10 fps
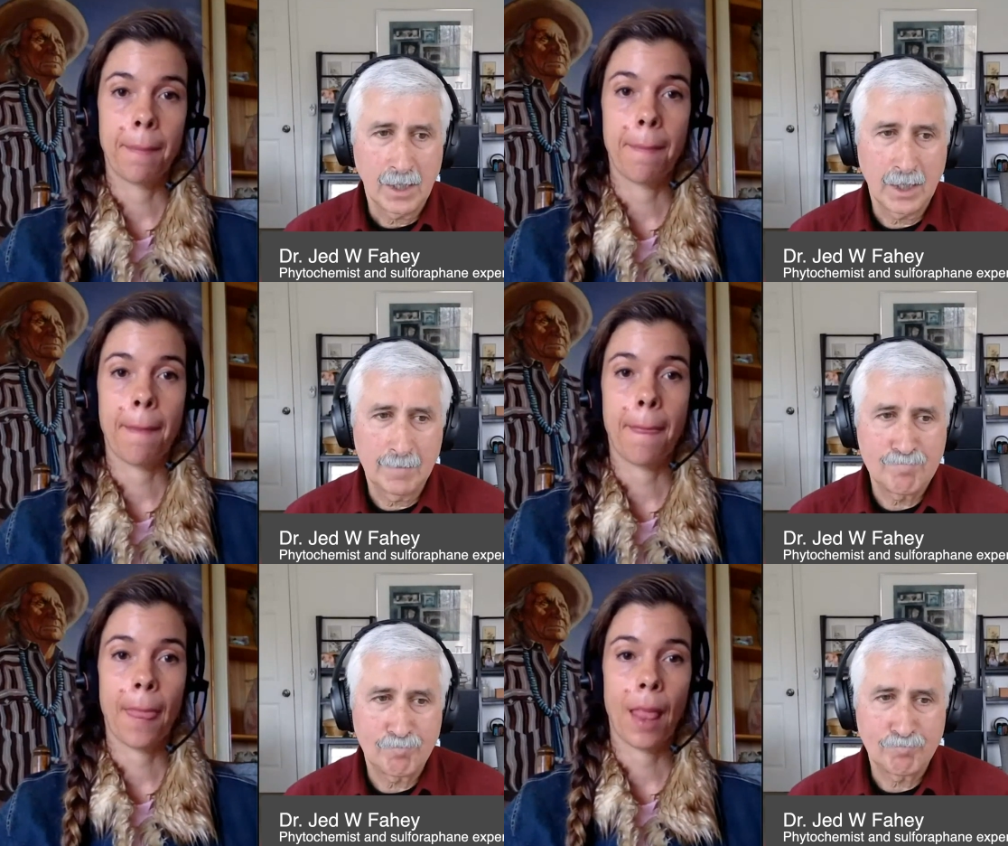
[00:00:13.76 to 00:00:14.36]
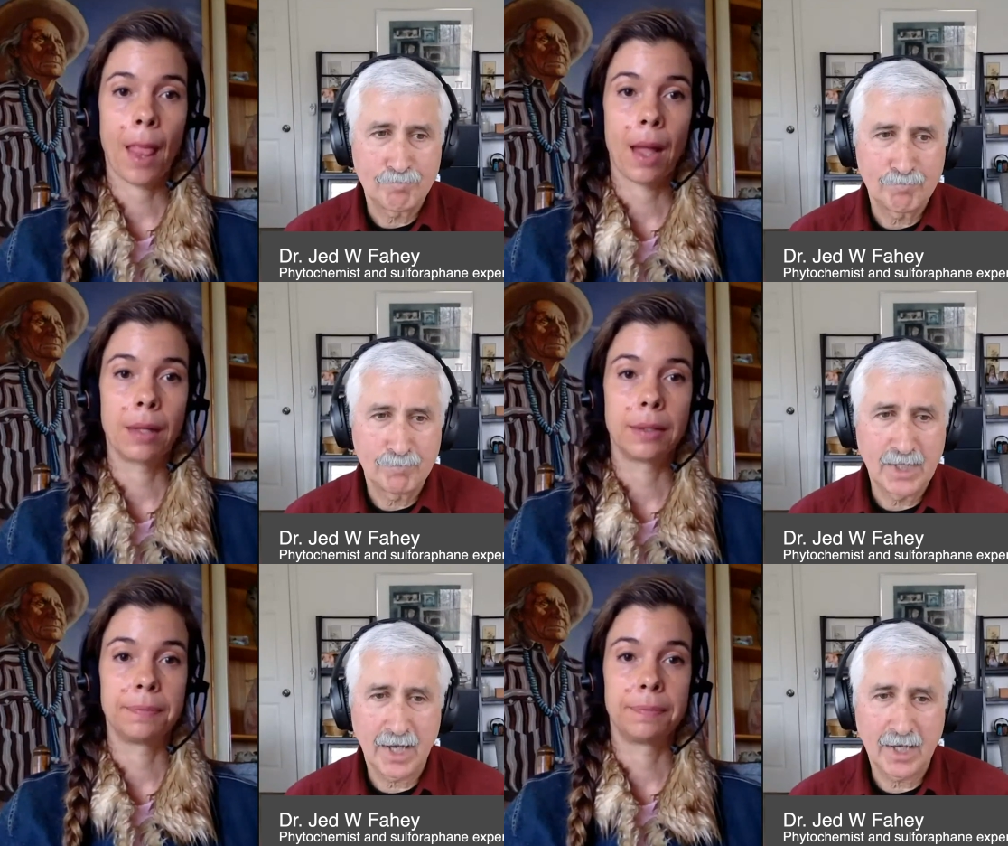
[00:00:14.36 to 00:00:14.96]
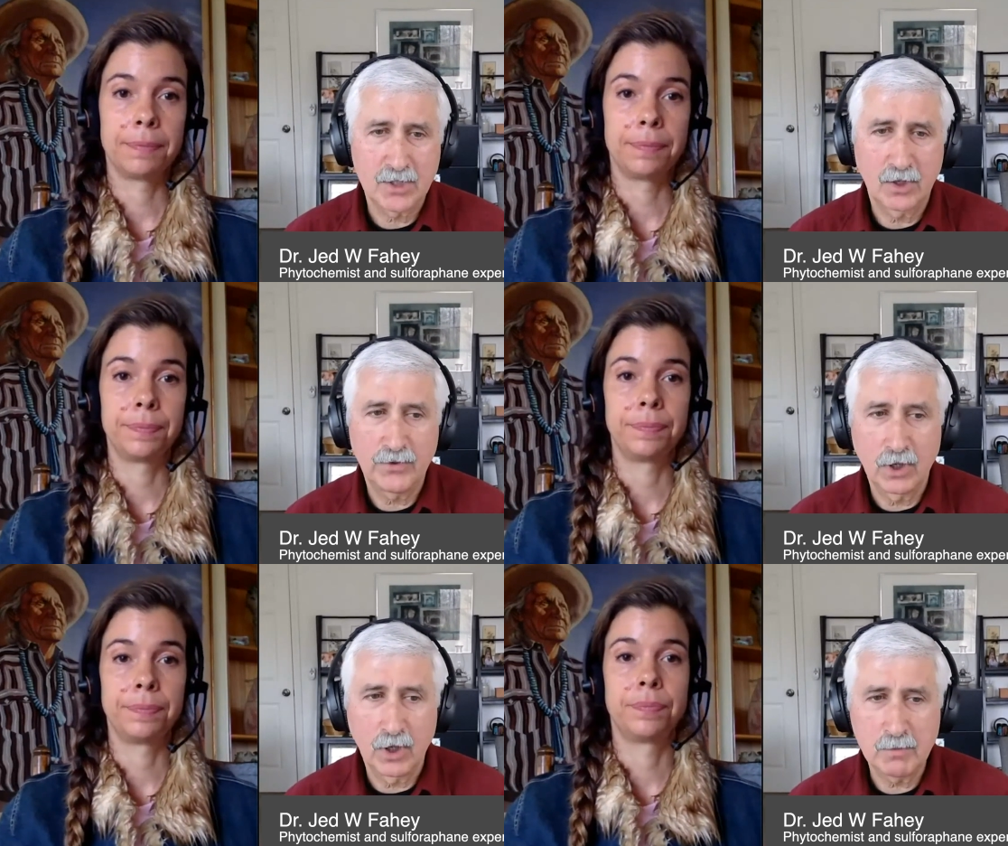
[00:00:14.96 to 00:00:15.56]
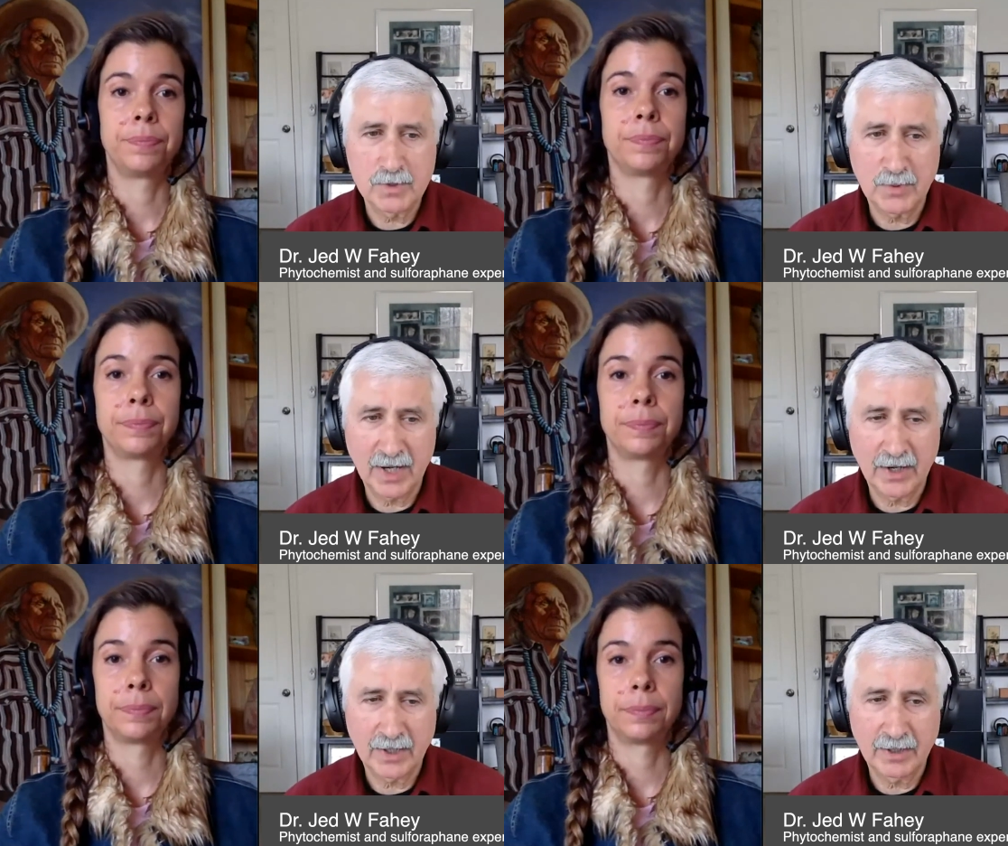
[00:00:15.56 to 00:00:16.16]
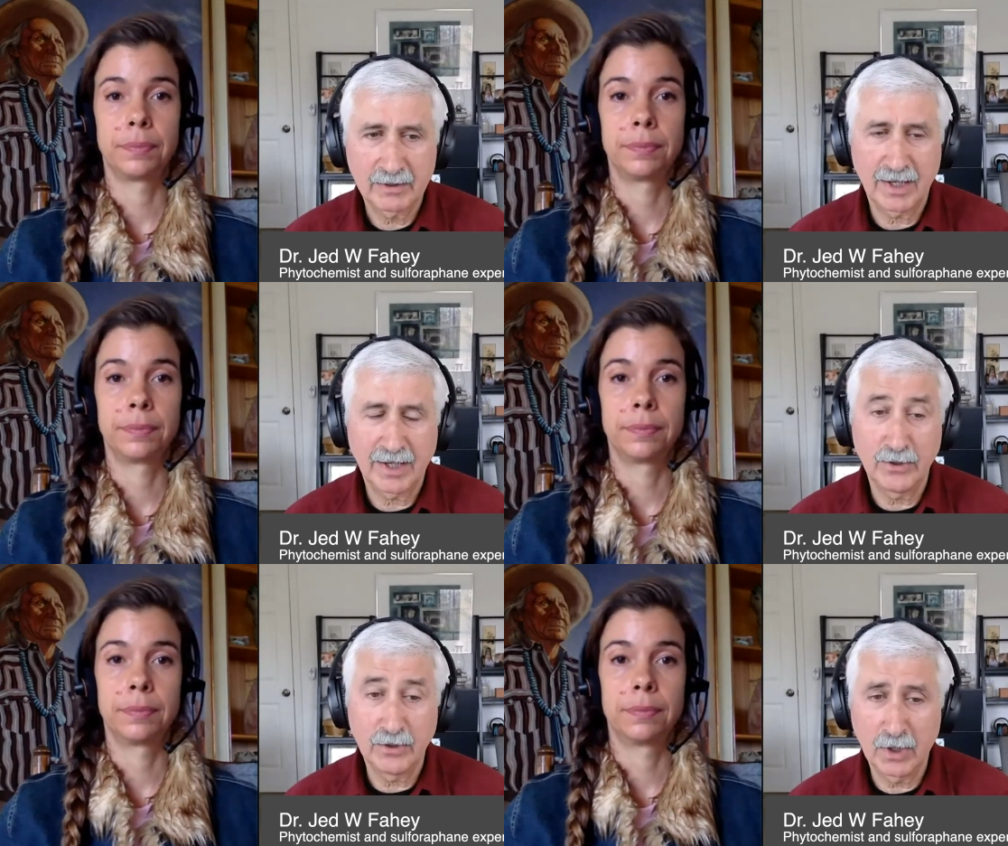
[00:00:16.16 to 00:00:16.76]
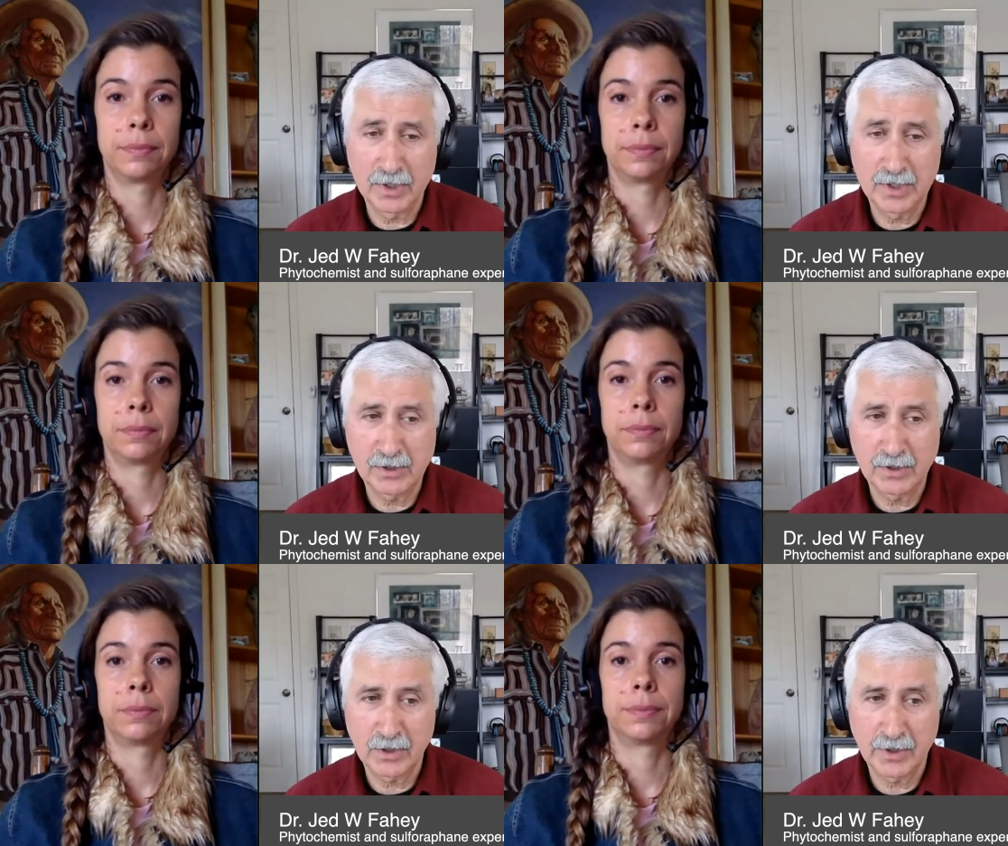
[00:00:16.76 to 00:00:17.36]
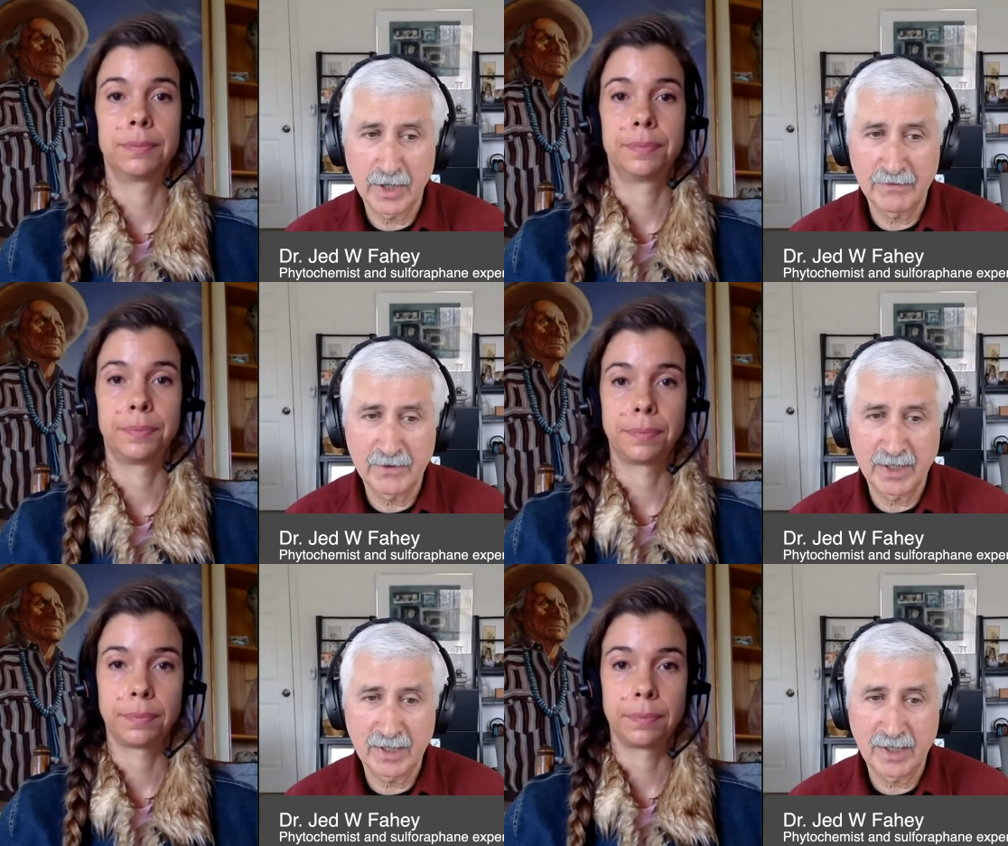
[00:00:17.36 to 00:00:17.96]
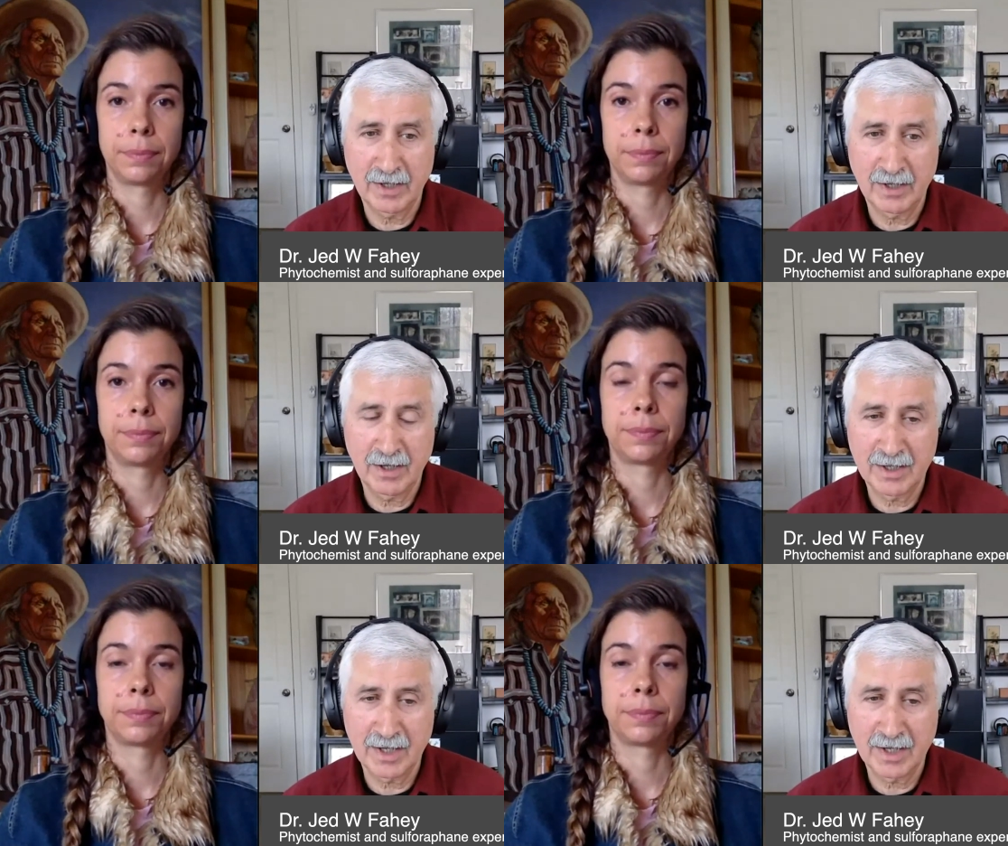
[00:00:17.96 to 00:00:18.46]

Speaker 1: Um, yeah, so if you're home sprouting and you know what the glucoraphanin ca uh,